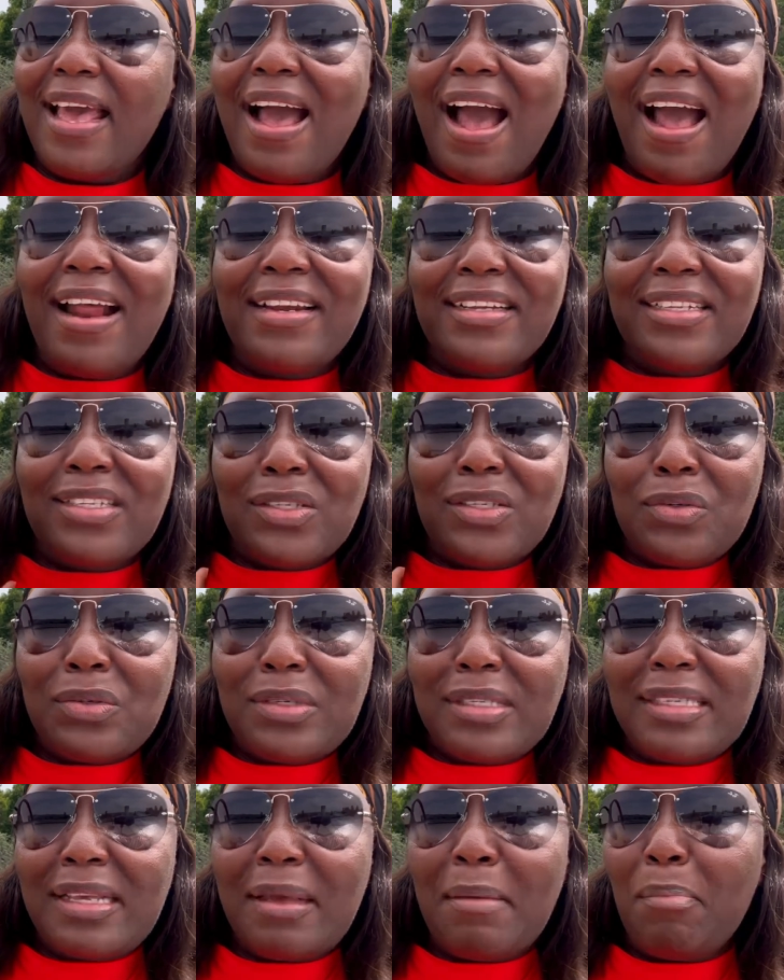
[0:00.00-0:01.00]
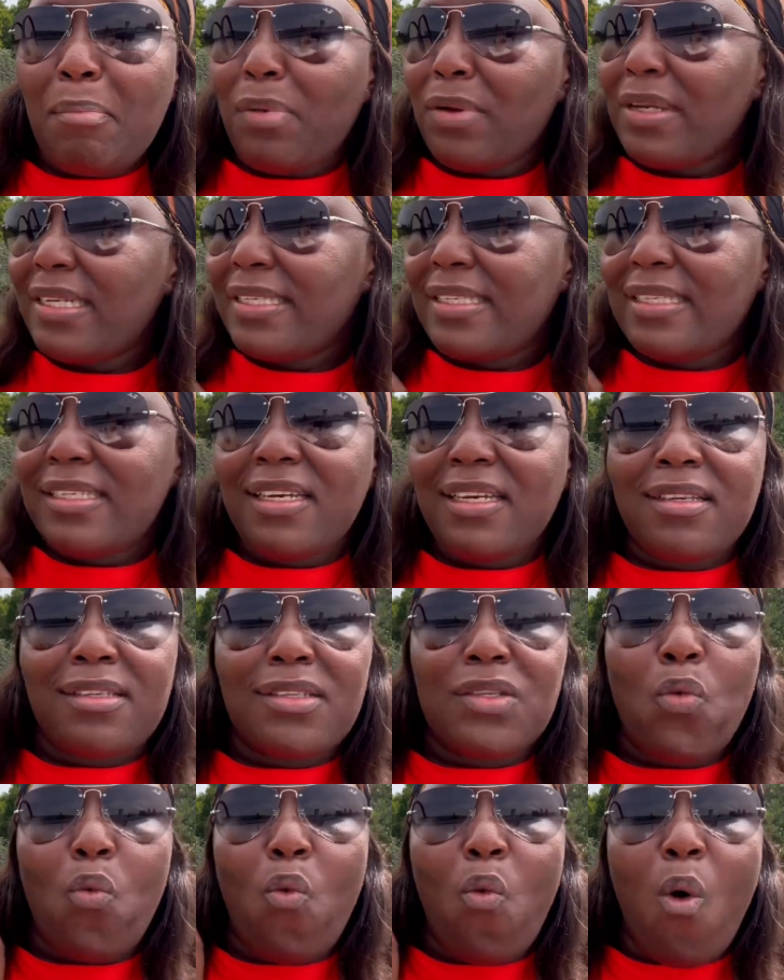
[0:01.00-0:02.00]
And it's so simple. It's
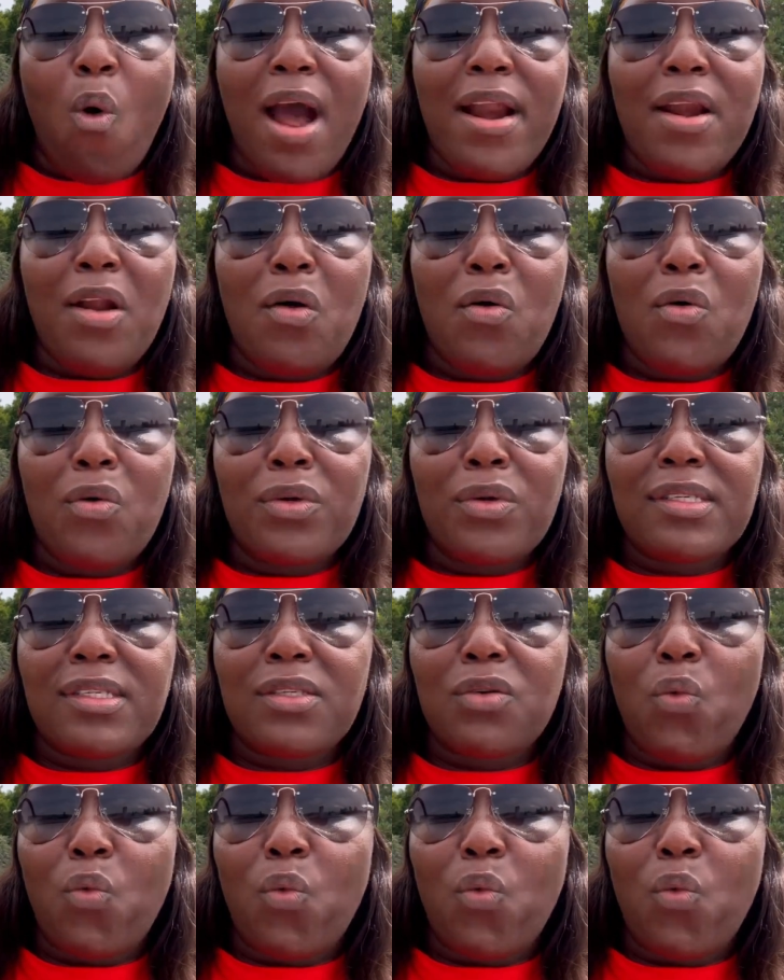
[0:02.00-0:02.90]
just one horse